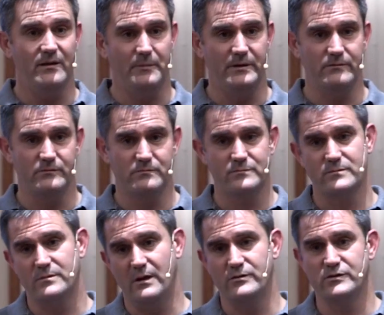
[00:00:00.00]
I mean,
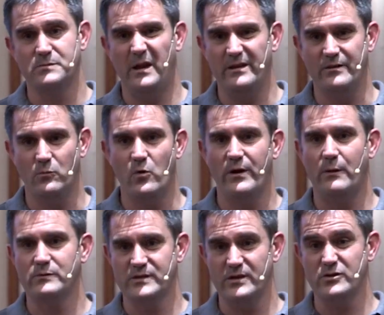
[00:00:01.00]
trust me, I did a
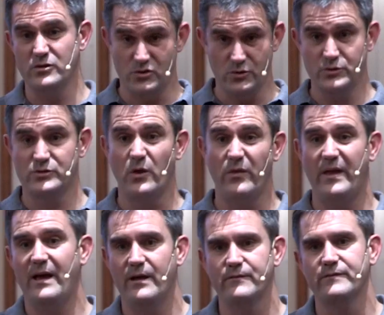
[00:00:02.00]
1-hour session just on
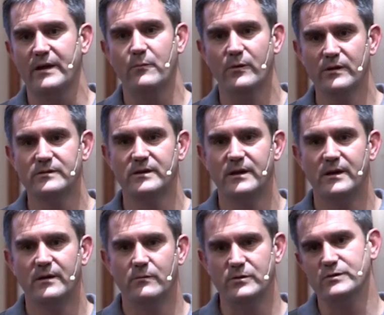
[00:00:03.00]
that at VMworld,
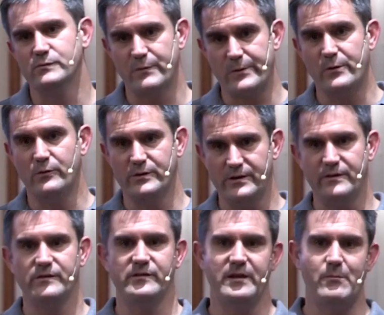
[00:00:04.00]
which was recorded, and
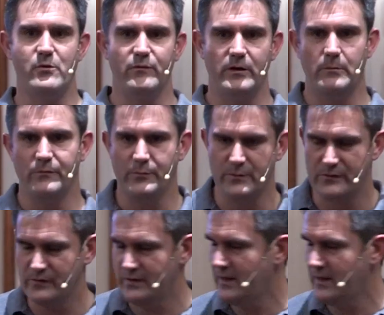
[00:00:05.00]
there's a demo available if you want to see